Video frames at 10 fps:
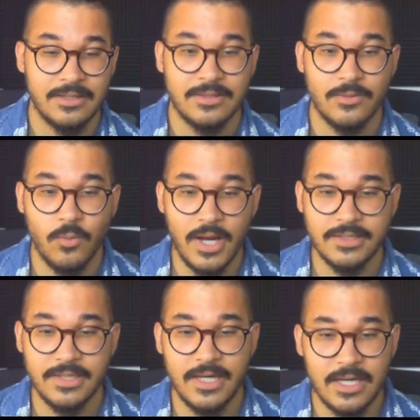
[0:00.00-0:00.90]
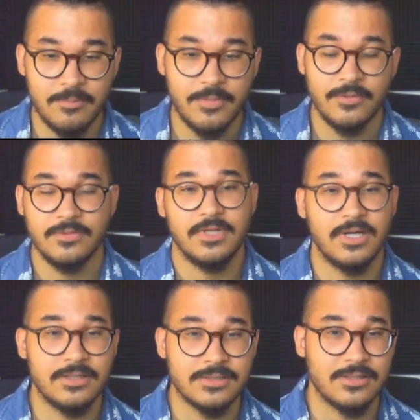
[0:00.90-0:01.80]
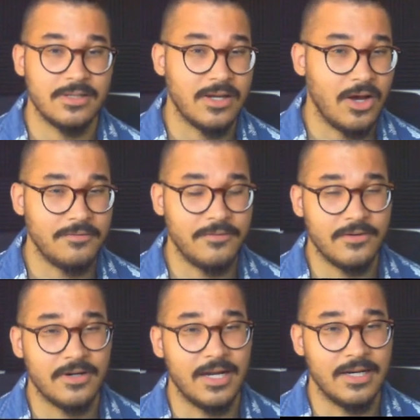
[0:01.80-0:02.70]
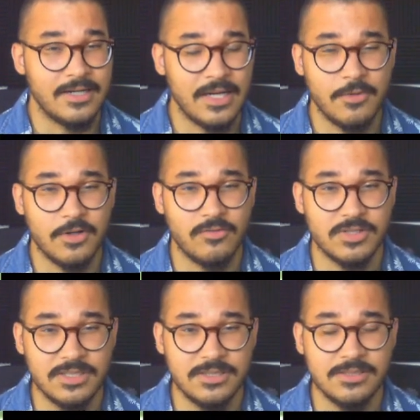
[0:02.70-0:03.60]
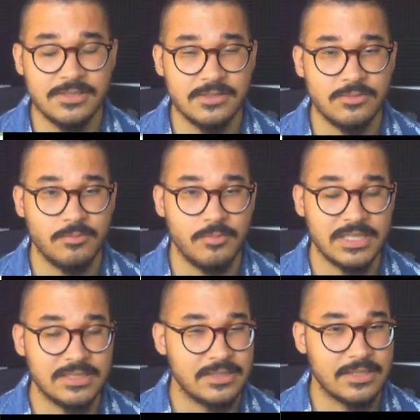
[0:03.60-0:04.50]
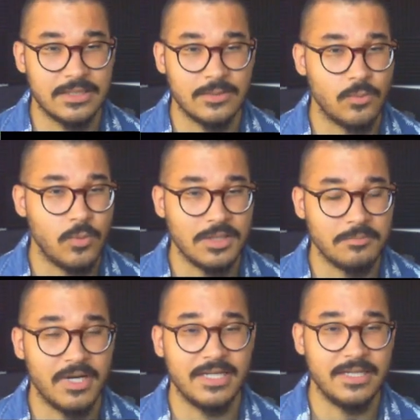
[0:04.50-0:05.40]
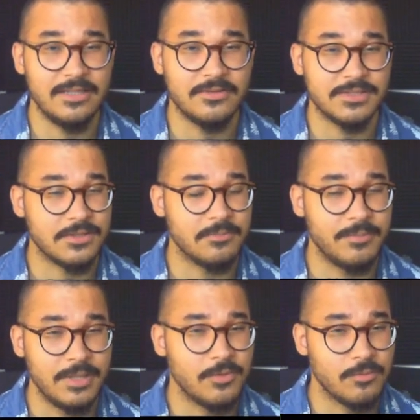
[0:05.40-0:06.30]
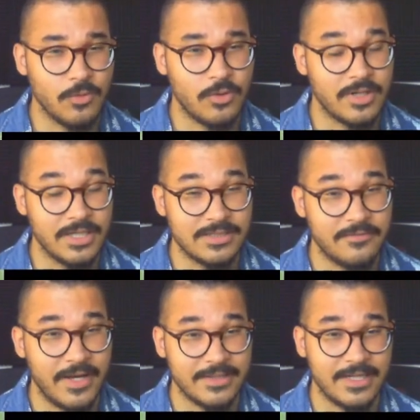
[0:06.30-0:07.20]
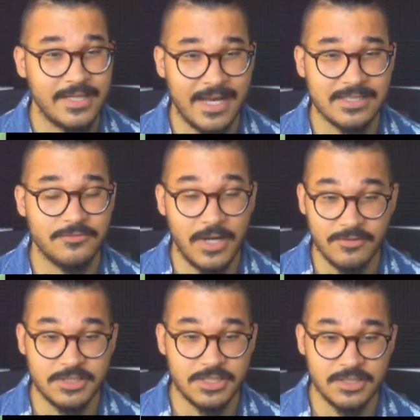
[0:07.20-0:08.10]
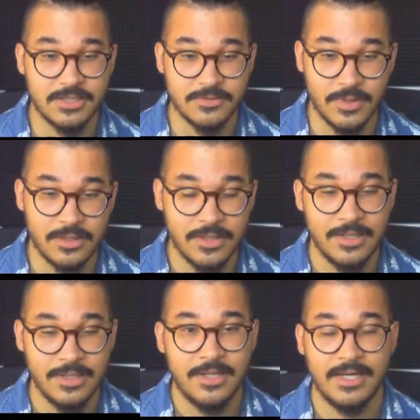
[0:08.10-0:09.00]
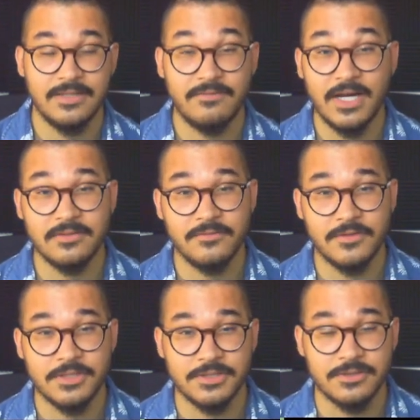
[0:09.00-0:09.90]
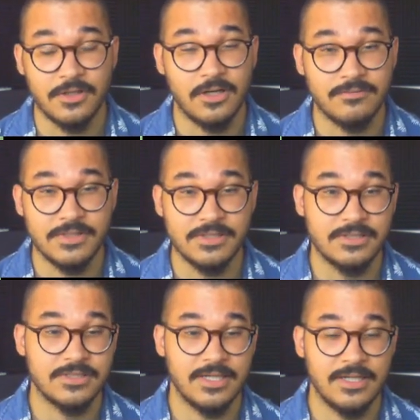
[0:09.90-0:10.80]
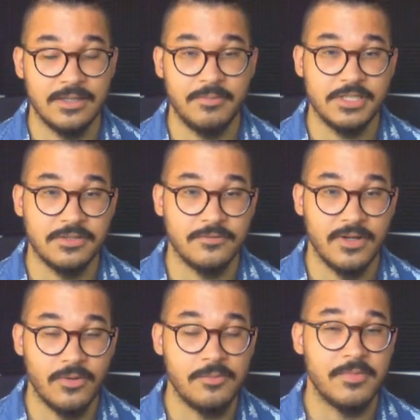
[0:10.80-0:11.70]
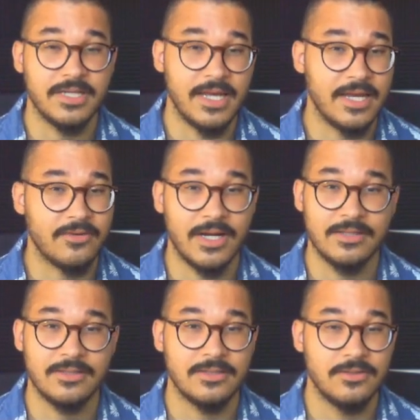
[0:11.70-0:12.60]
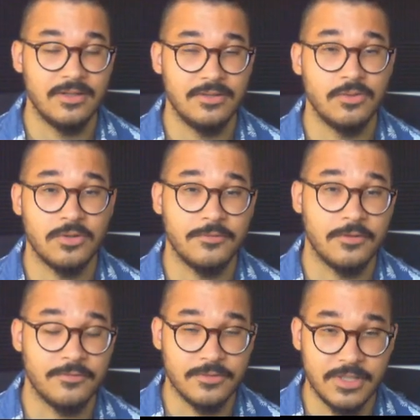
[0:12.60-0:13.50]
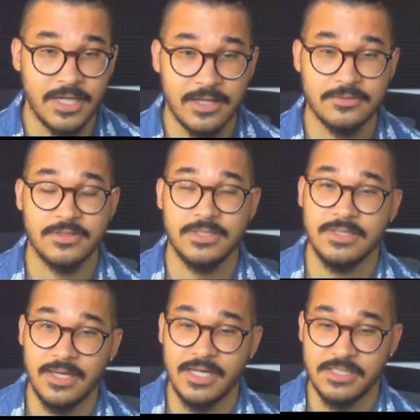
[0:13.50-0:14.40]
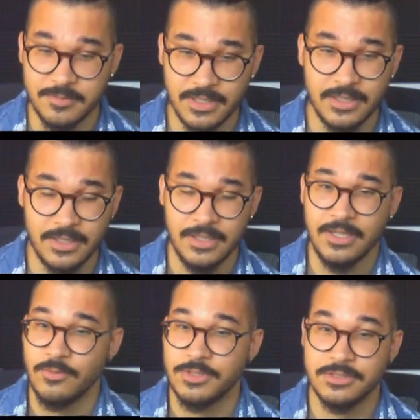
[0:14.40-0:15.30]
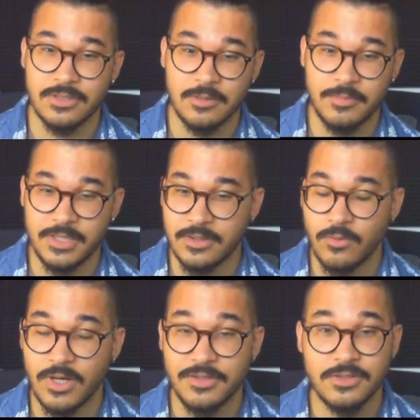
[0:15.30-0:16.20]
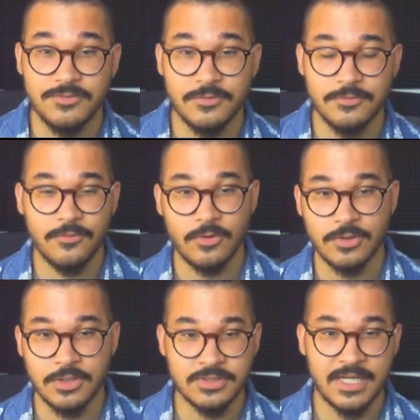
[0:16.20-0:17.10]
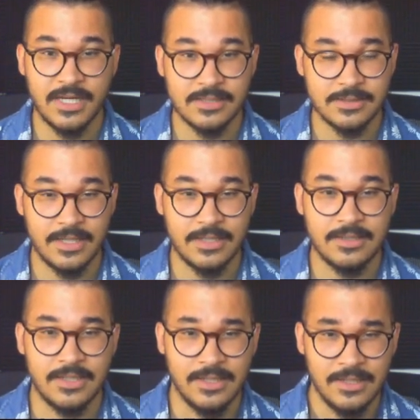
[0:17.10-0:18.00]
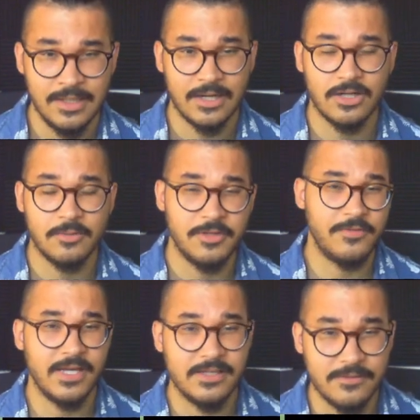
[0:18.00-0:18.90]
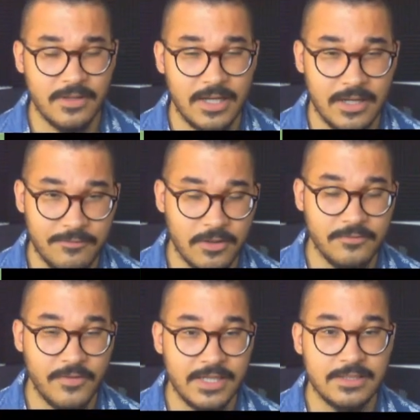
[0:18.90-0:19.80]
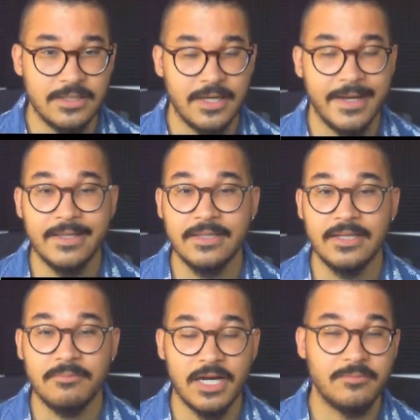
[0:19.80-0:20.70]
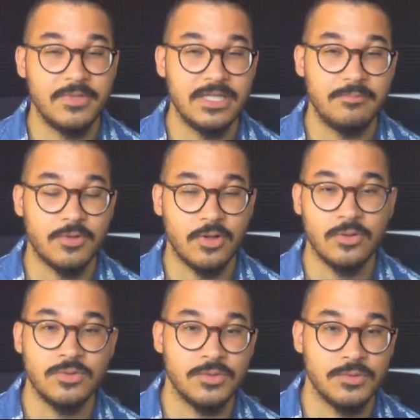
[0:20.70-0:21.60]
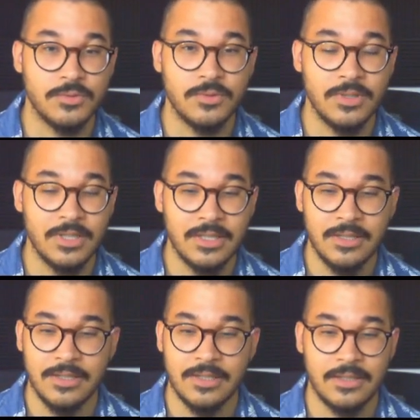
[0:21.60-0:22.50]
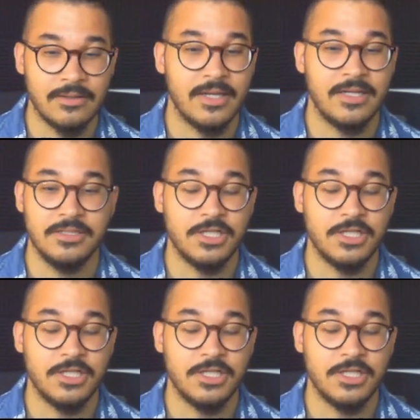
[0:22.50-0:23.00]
the White Cape does offer a number of resistances, but what might interest some people more is the fact that it has 5 agility as well, and the vital version of this piece of equipment can grant north of 300 HP, which is going to be quite useful for those tanks that are going to be front-facing and might be prone to getting